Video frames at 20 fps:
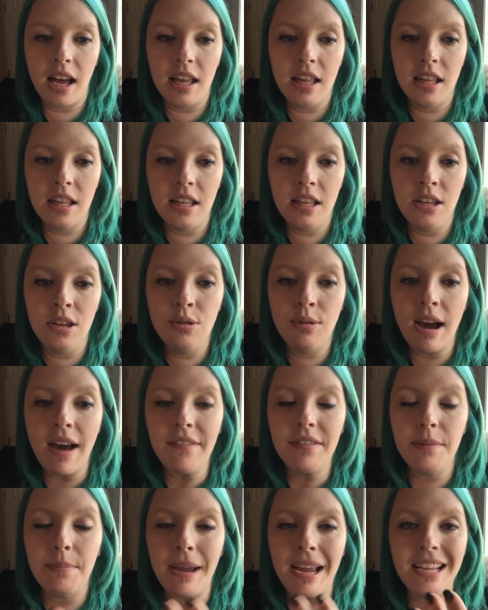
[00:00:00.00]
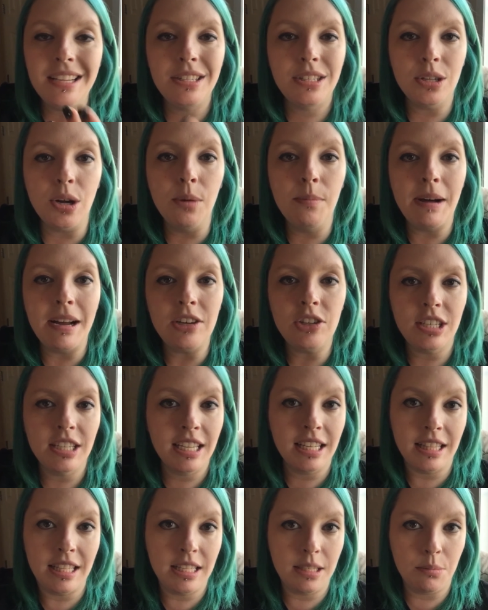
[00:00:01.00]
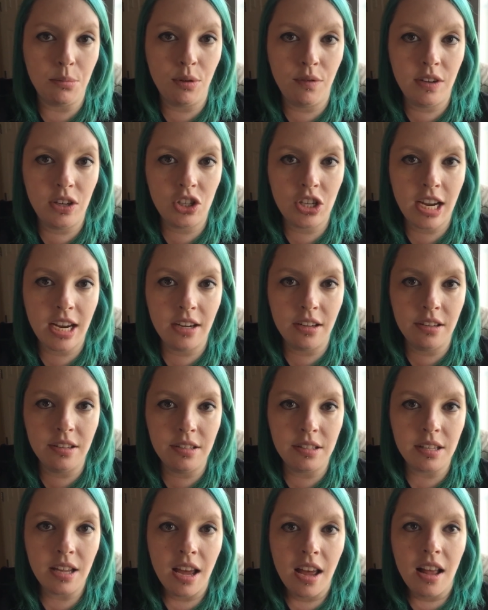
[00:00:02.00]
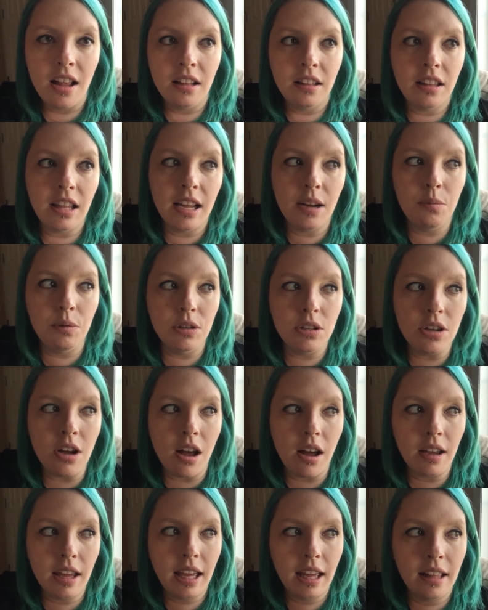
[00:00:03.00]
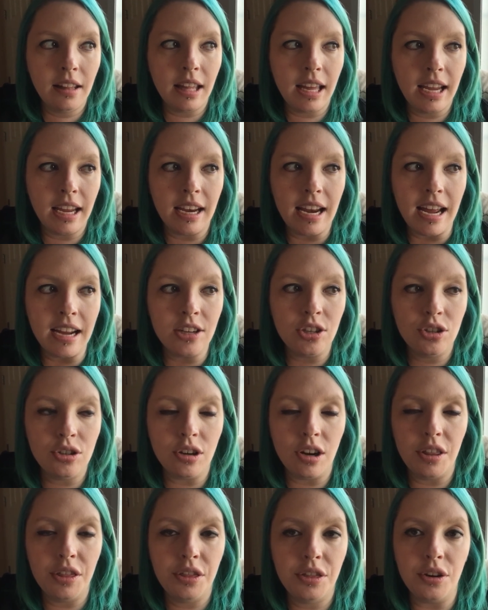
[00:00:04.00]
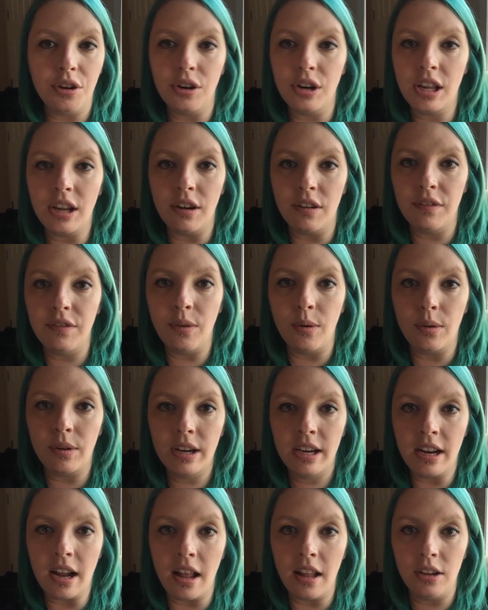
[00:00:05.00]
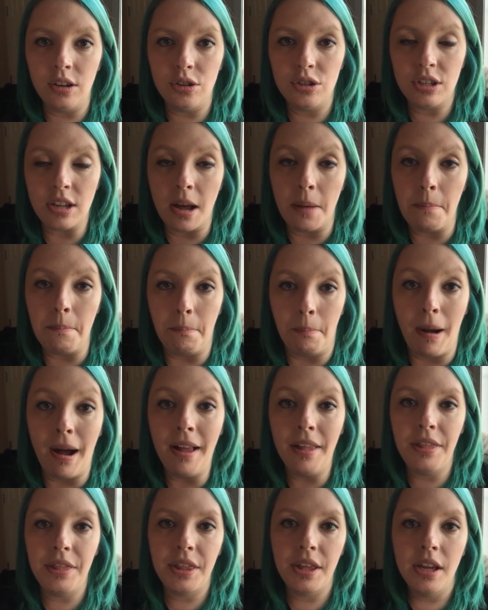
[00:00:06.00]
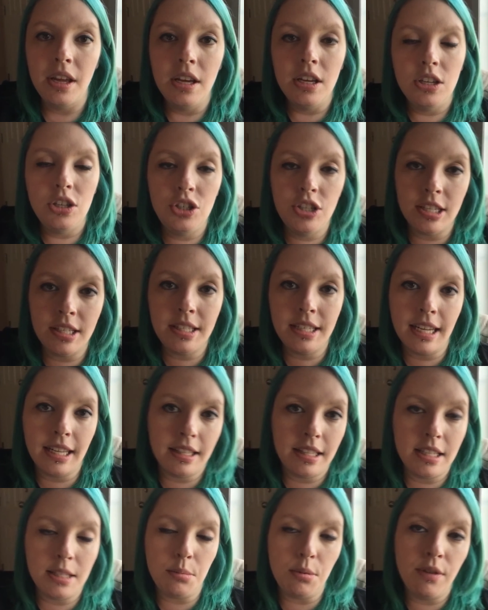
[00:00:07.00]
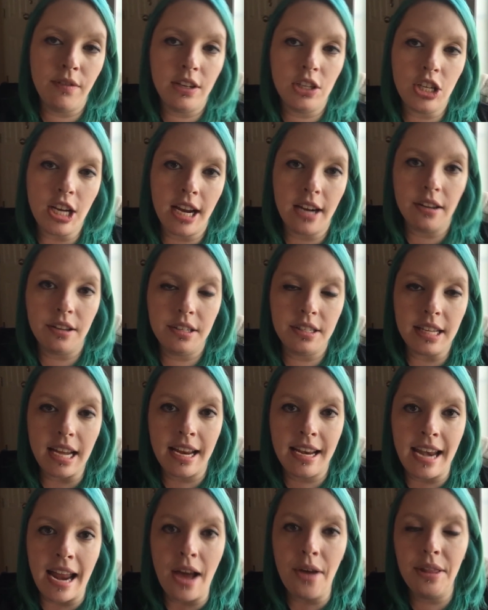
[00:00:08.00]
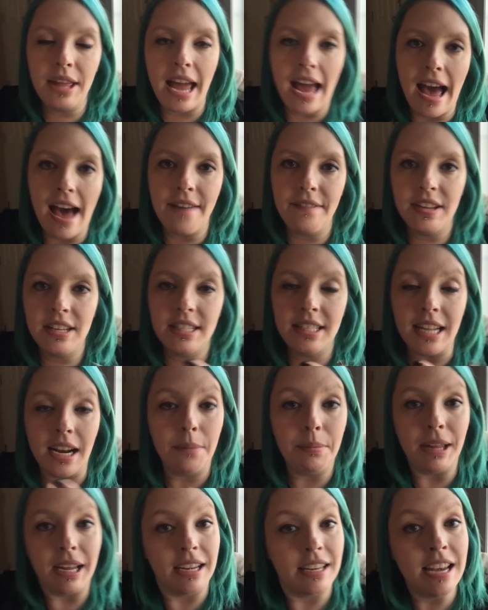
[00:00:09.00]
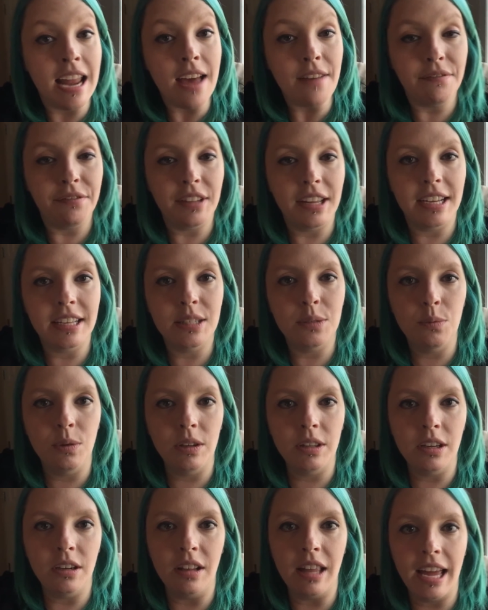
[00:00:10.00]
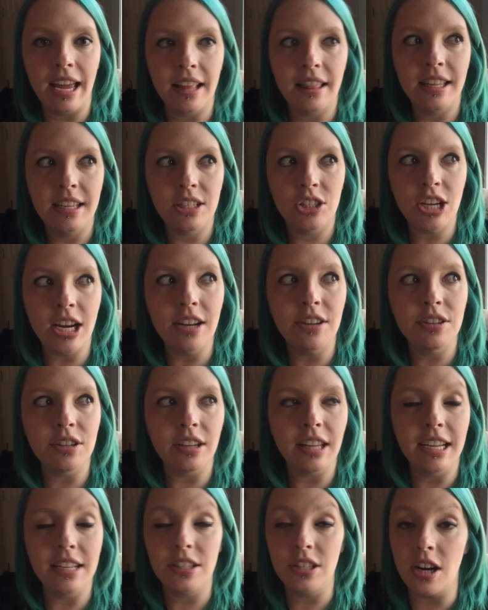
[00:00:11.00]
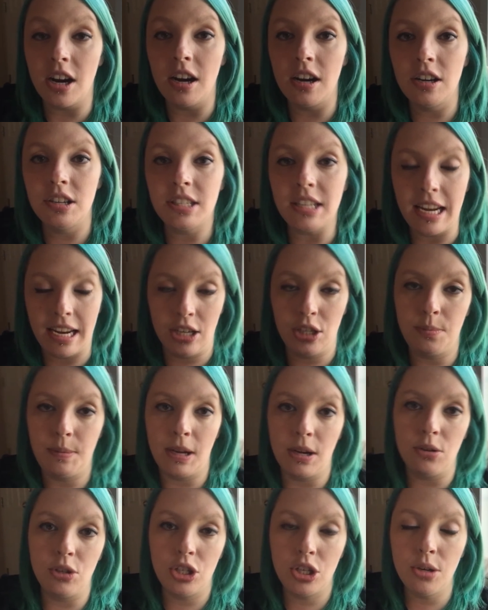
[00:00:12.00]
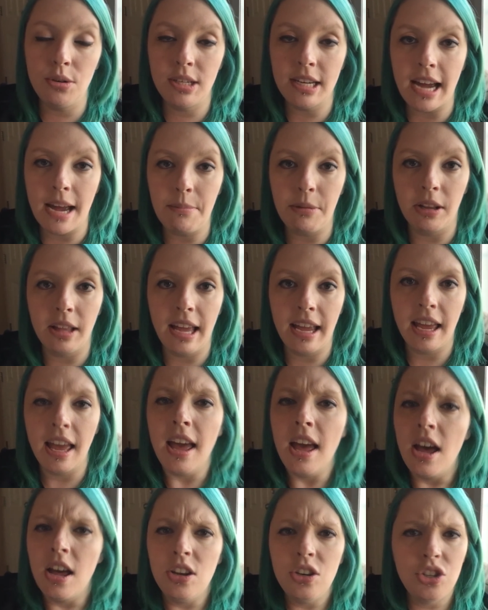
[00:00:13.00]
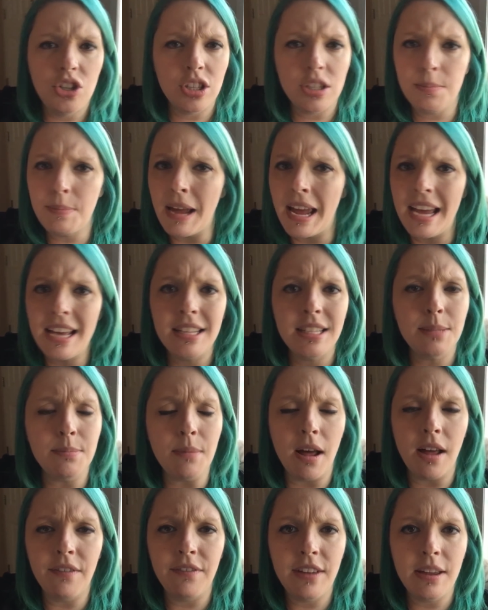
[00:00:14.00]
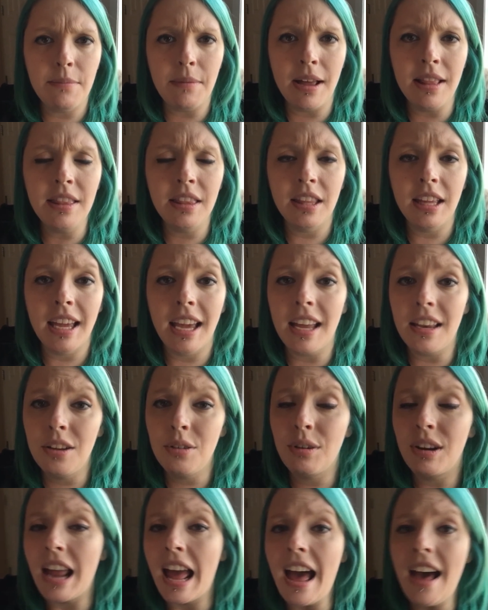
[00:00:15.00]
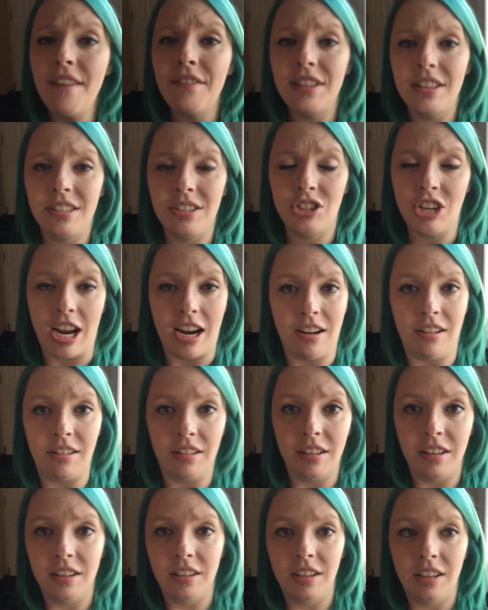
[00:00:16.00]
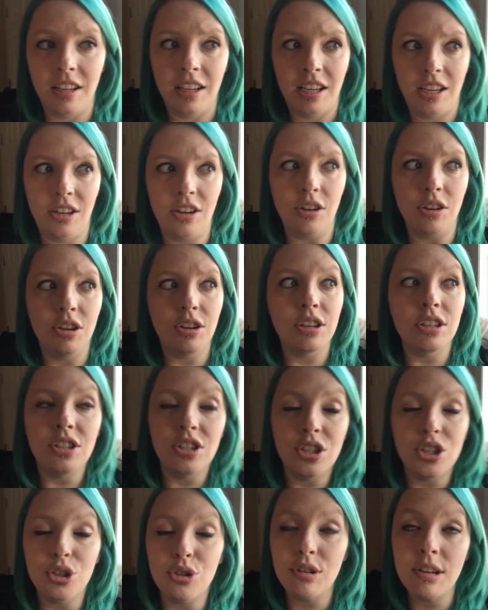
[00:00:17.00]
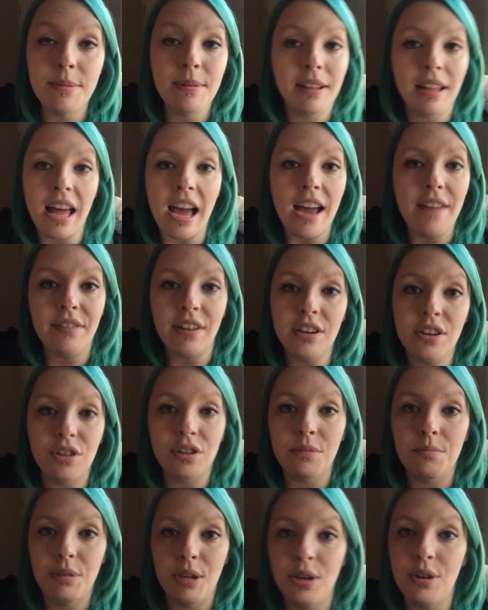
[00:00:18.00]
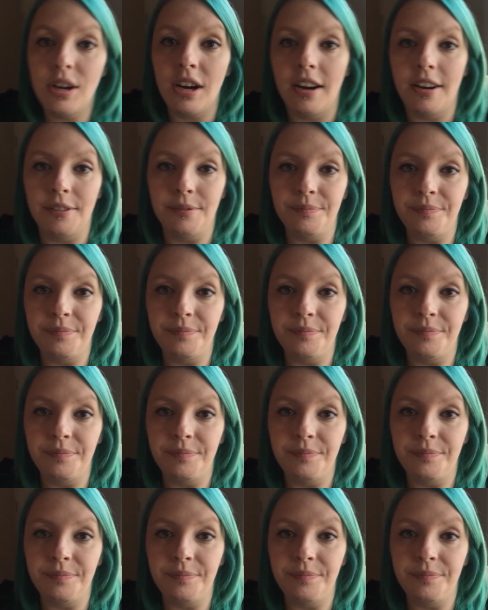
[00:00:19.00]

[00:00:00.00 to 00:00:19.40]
you have to pay so much to get these movie channels. Like, we're talking like an extra $30 or $40 a month just to get these movie channels. And now they have it set up like Netflix, where they're like, these channels are like Starz and HBO and Showtime are like, just pay a small fee monthly and you can have this channel. You know, you could stream it live on your computer.